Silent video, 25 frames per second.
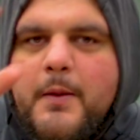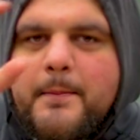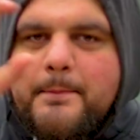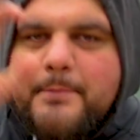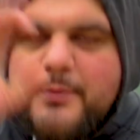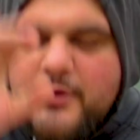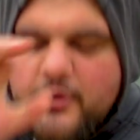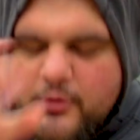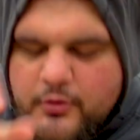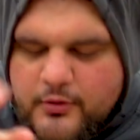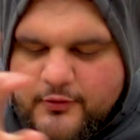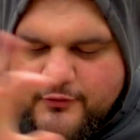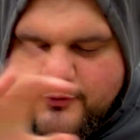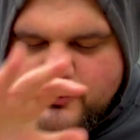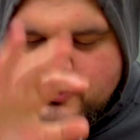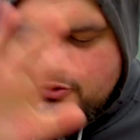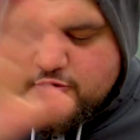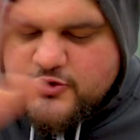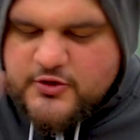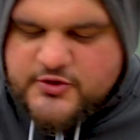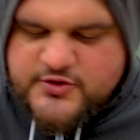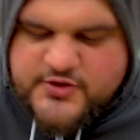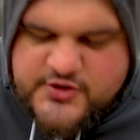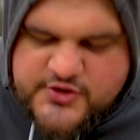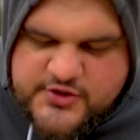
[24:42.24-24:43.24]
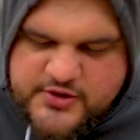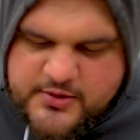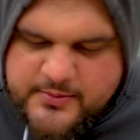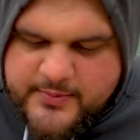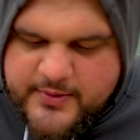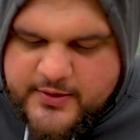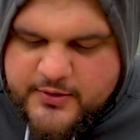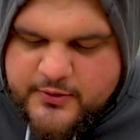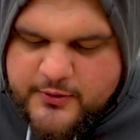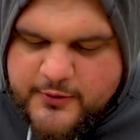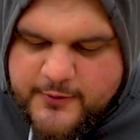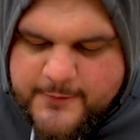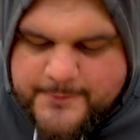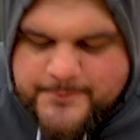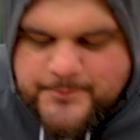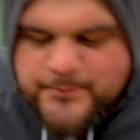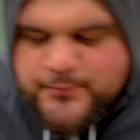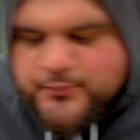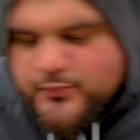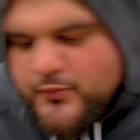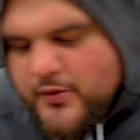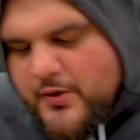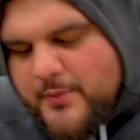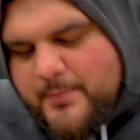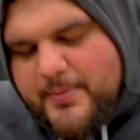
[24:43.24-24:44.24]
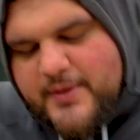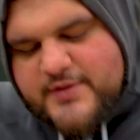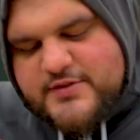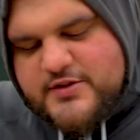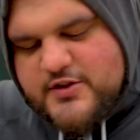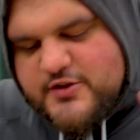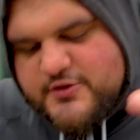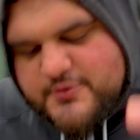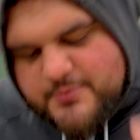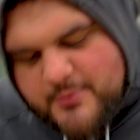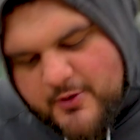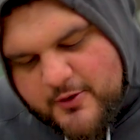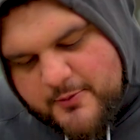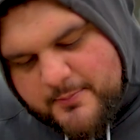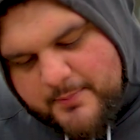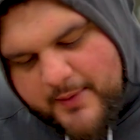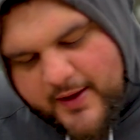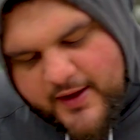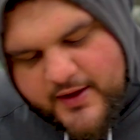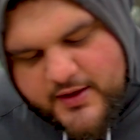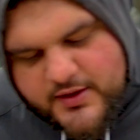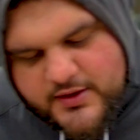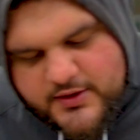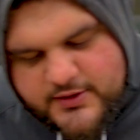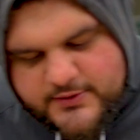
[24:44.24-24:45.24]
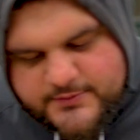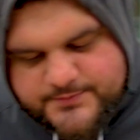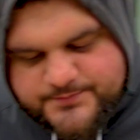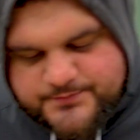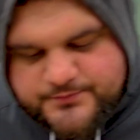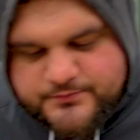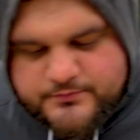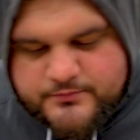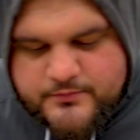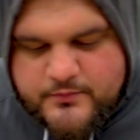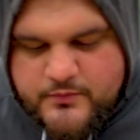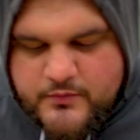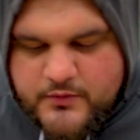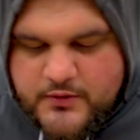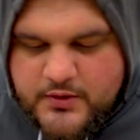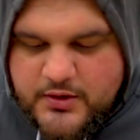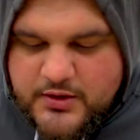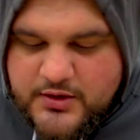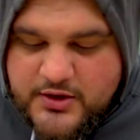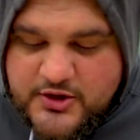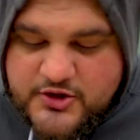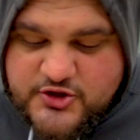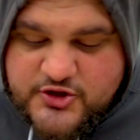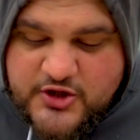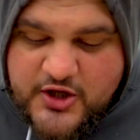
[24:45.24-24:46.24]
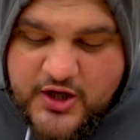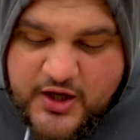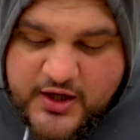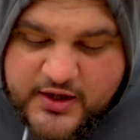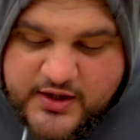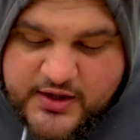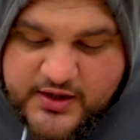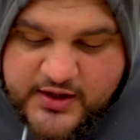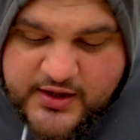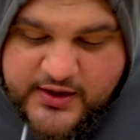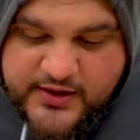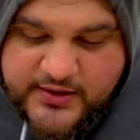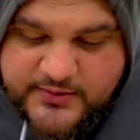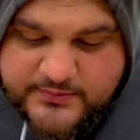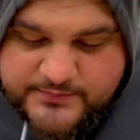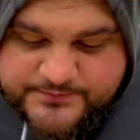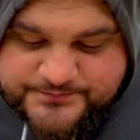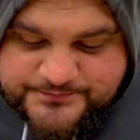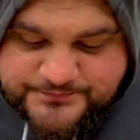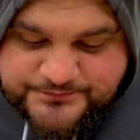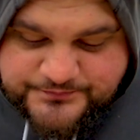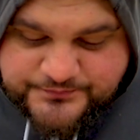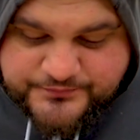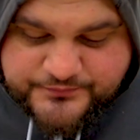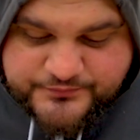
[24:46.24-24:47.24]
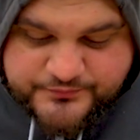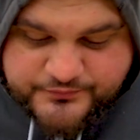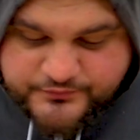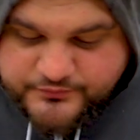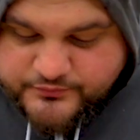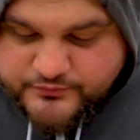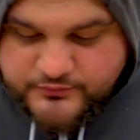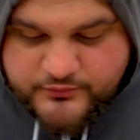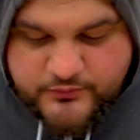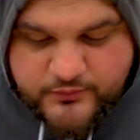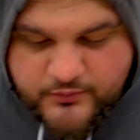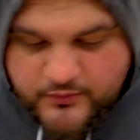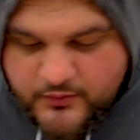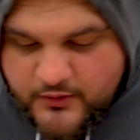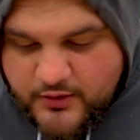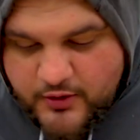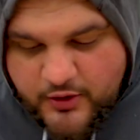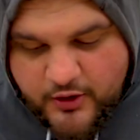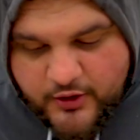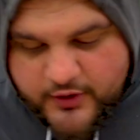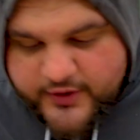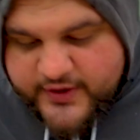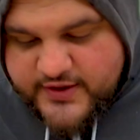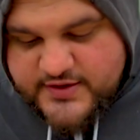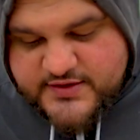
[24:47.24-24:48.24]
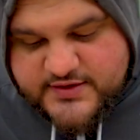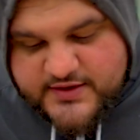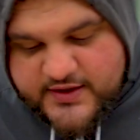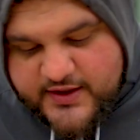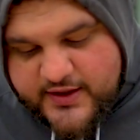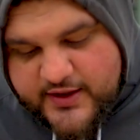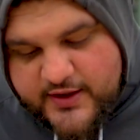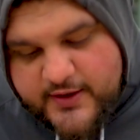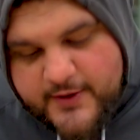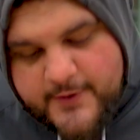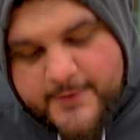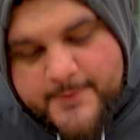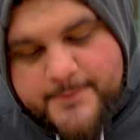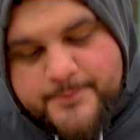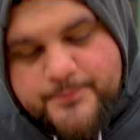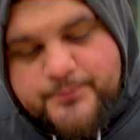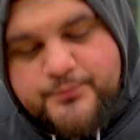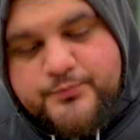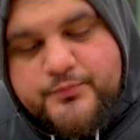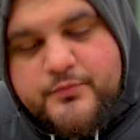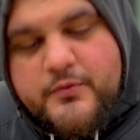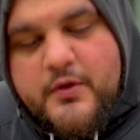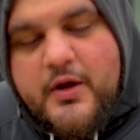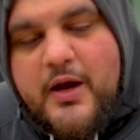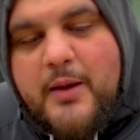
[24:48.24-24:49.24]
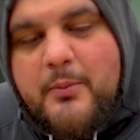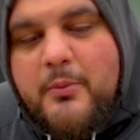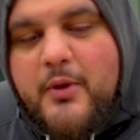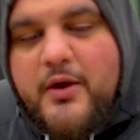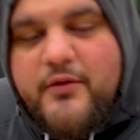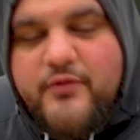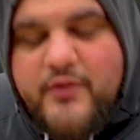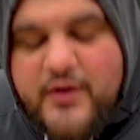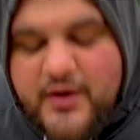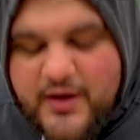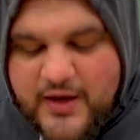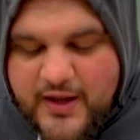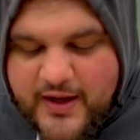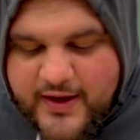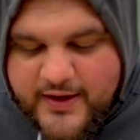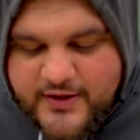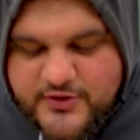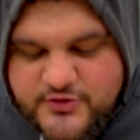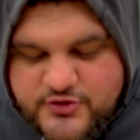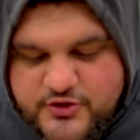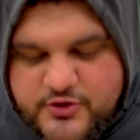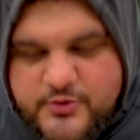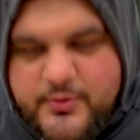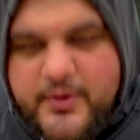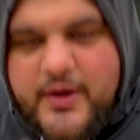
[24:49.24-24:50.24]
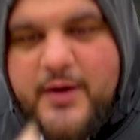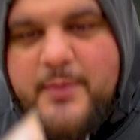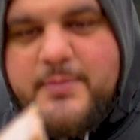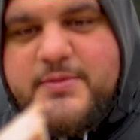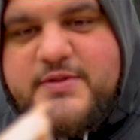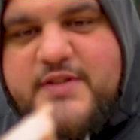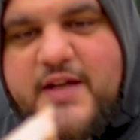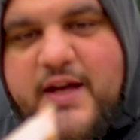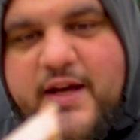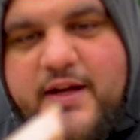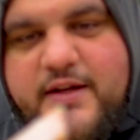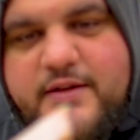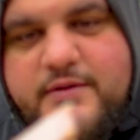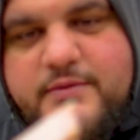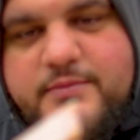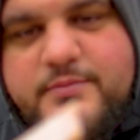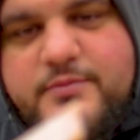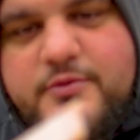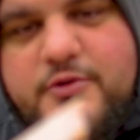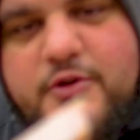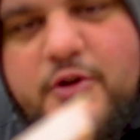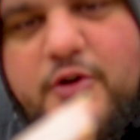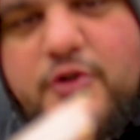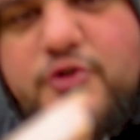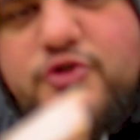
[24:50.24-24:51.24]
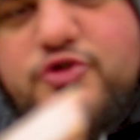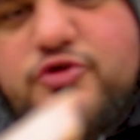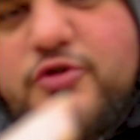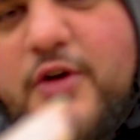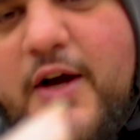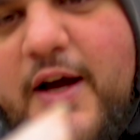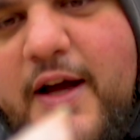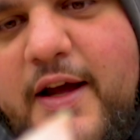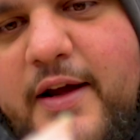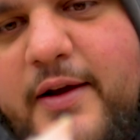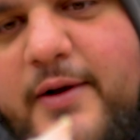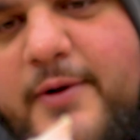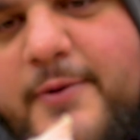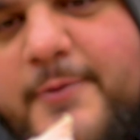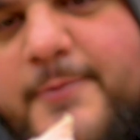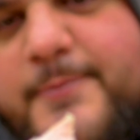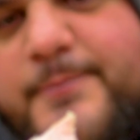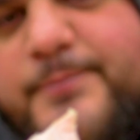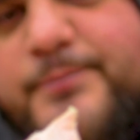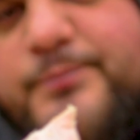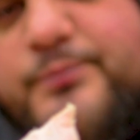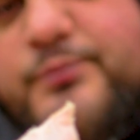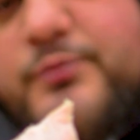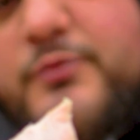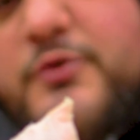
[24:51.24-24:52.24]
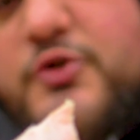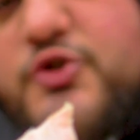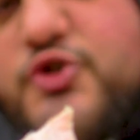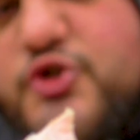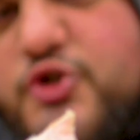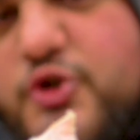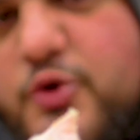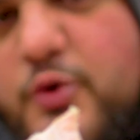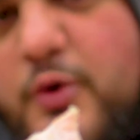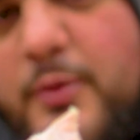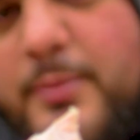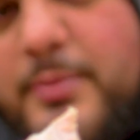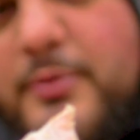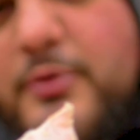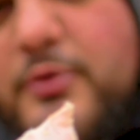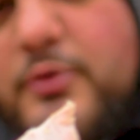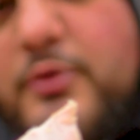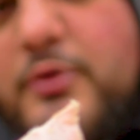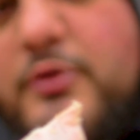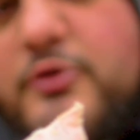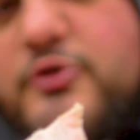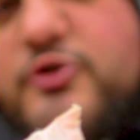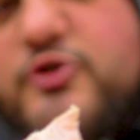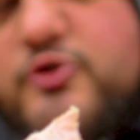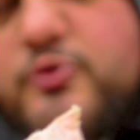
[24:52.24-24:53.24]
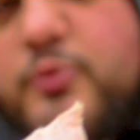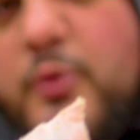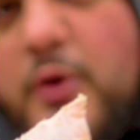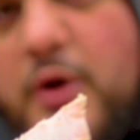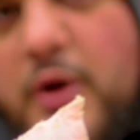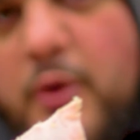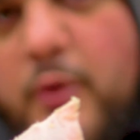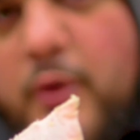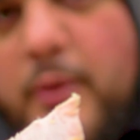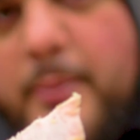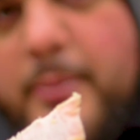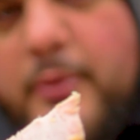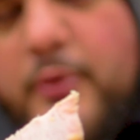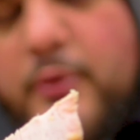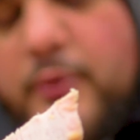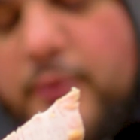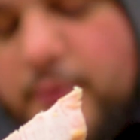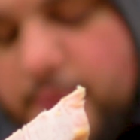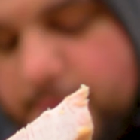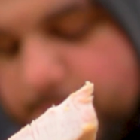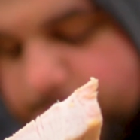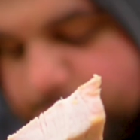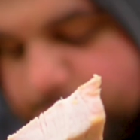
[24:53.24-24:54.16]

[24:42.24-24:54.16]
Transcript: Beautiful sausage in the middle. Bits of smoked bacon. The turkey, honestly, I'm not even lying to you when I'm saying not dry, chewable, swallowable,